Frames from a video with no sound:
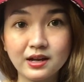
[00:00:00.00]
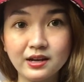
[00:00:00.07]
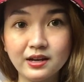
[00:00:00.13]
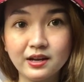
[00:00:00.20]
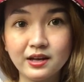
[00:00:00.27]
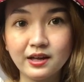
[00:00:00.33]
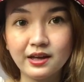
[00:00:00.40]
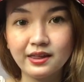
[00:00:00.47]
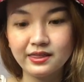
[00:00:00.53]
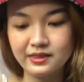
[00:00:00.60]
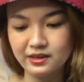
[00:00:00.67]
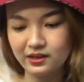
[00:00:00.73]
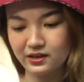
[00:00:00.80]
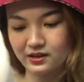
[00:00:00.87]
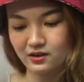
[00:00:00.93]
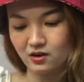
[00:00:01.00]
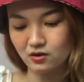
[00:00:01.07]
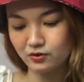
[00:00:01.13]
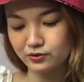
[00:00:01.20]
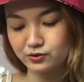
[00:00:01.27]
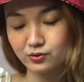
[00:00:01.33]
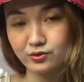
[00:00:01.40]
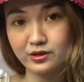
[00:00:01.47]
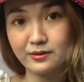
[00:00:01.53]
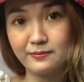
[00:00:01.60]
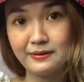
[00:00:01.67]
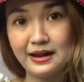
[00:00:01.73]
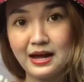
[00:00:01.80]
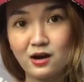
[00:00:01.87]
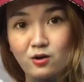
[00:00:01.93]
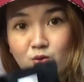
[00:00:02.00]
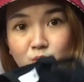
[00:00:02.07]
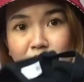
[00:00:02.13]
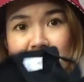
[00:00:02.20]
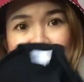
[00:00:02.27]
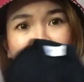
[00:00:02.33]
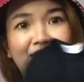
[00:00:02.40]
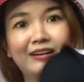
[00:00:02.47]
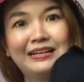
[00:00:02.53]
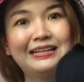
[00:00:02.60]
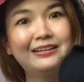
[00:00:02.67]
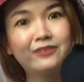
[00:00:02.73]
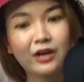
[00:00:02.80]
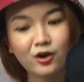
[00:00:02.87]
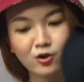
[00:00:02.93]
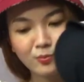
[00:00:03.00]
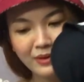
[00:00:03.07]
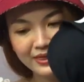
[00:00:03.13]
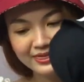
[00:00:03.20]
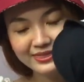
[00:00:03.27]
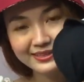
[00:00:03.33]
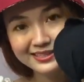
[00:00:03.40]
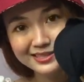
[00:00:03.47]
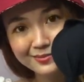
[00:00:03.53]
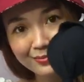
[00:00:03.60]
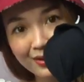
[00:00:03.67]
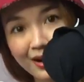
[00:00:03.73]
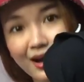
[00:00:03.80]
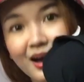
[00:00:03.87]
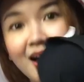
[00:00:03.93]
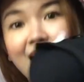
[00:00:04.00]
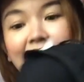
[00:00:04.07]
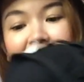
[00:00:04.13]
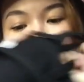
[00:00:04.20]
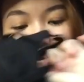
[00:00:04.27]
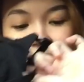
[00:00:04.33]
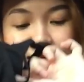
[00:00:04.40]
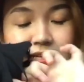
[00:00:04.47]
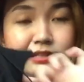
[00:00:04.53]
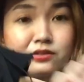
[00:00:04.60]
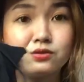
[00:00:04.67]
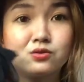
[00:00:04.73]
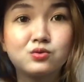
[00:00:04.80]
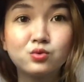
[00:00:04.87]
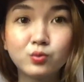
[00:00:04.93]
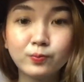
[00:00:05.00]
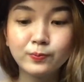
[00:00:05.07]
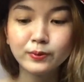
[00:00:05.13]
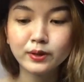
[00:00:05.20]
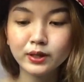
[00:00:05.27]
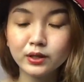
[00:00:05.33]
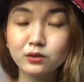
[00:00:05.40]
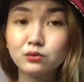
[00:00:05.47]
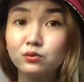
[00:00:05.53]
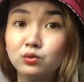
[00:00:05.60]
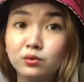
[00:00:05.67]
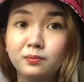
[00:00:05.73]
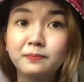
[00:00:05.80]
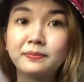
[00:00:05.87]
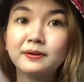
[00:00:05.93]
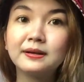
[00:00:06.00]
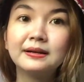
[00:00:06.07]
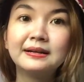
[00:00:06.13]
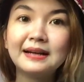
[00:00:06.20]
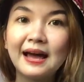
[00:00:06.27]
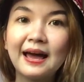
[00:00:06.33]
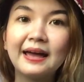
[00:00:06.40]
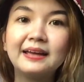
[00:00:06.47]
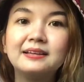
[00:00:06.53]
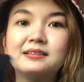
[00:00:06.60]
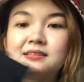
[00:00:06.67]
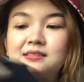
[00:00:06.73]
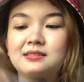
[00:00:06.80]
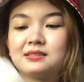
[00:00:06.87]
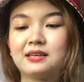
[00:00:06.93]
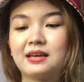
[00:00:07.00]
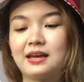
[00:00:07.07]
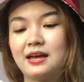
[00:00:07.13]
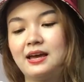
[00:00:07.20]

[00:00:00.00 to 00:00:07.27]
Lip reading: And then also the black one. I really recommend this bra. Like, it's super duper nice.